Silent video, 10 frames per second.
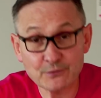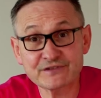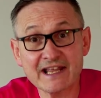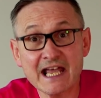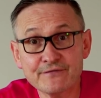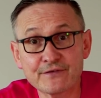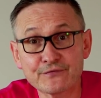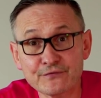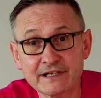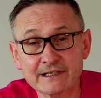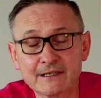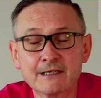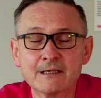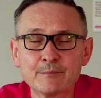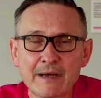so it's there for free.
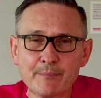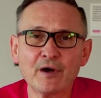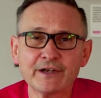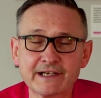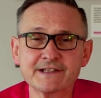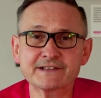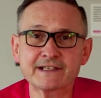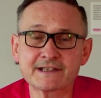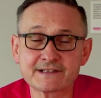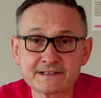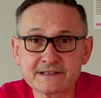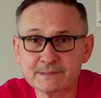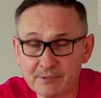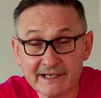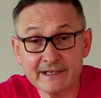My point is this, there's
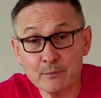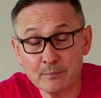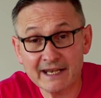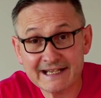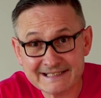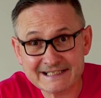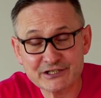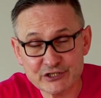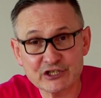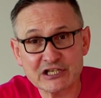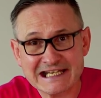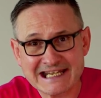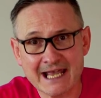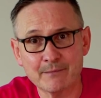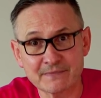plenty of places you can
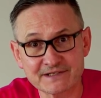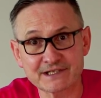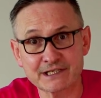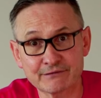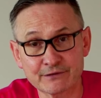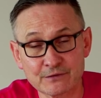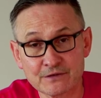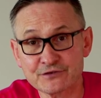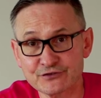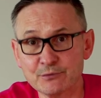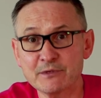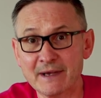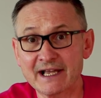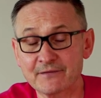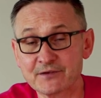get material. Some you
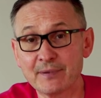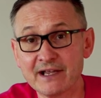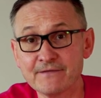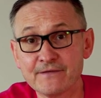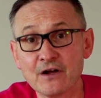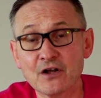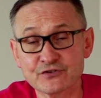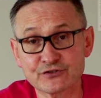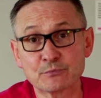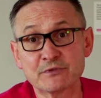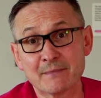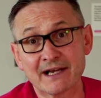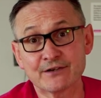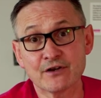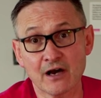might have to pay for, some you
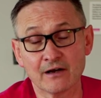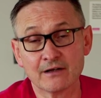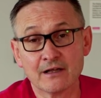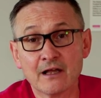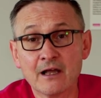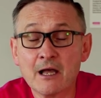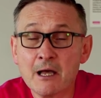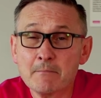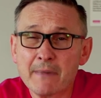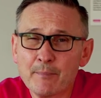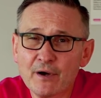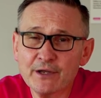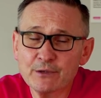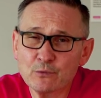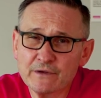might not. My
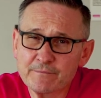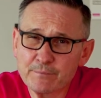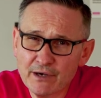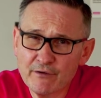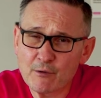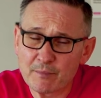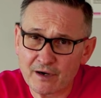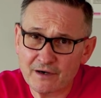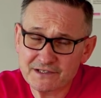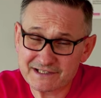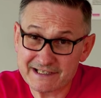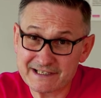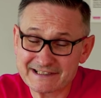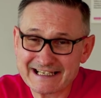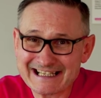point with BorrowBox
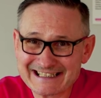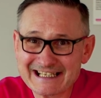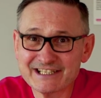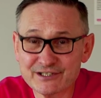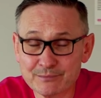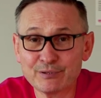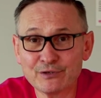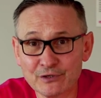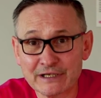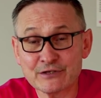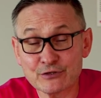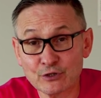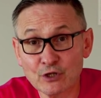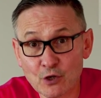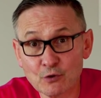is it is supporting
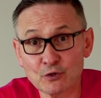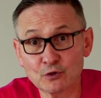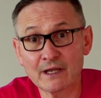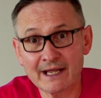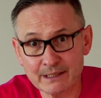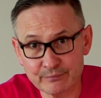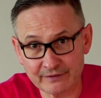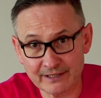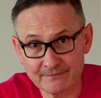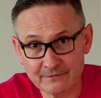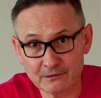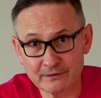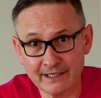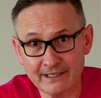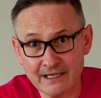your local library,
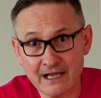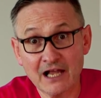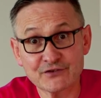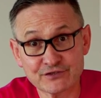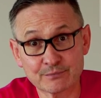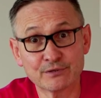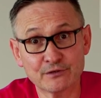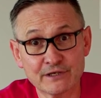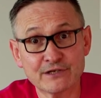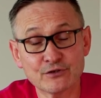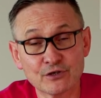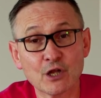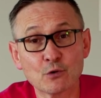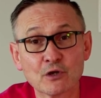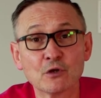okay? And supporting your
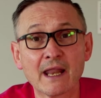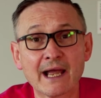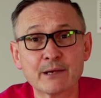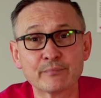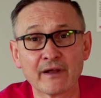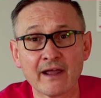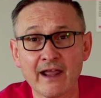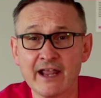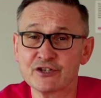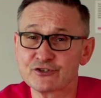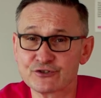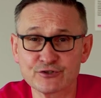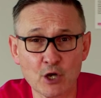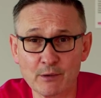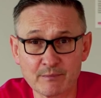local library is
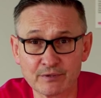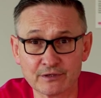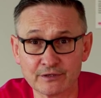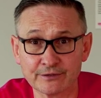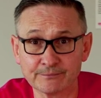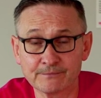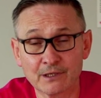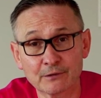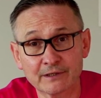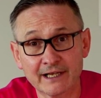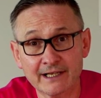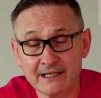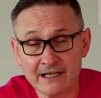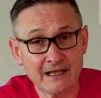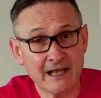so important,
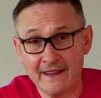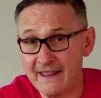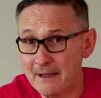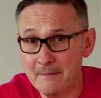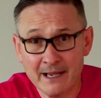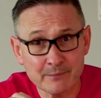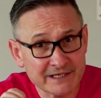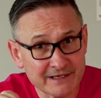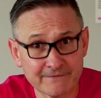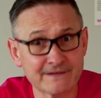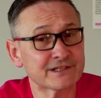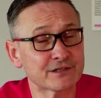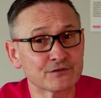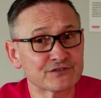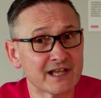okay? And that might be in a
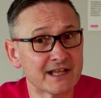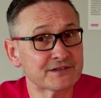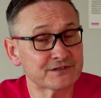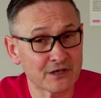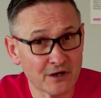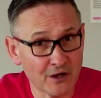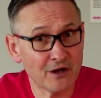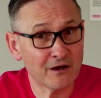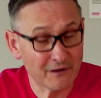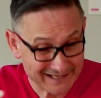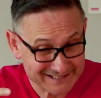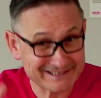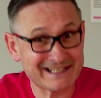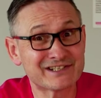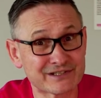physical sense, or a
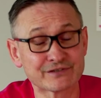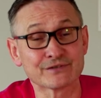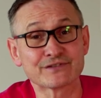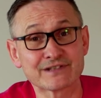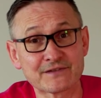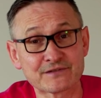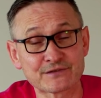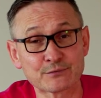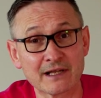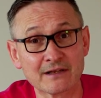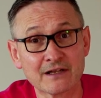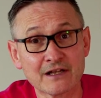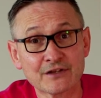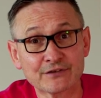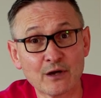digital sense as well.
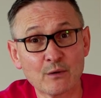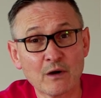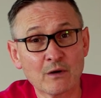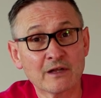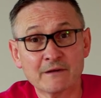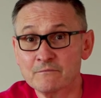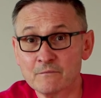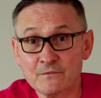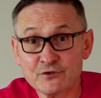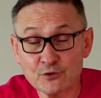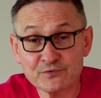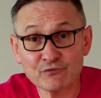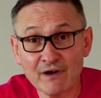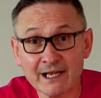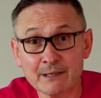So
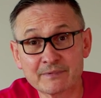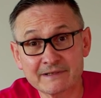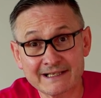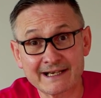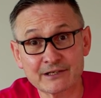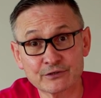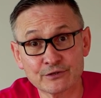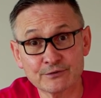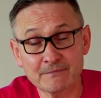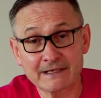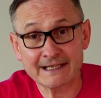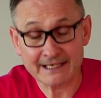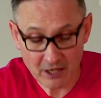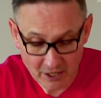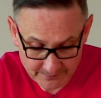subscribe, get it done, get
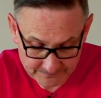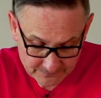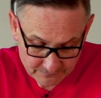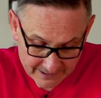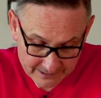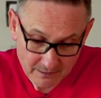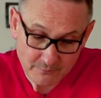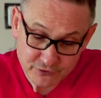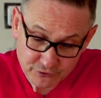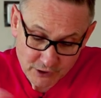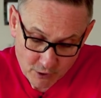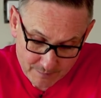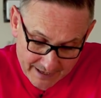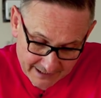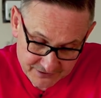it on. Right, I'm just going to go
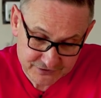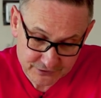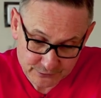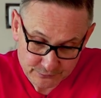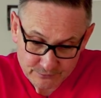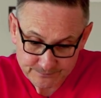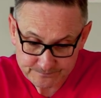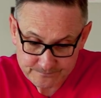back to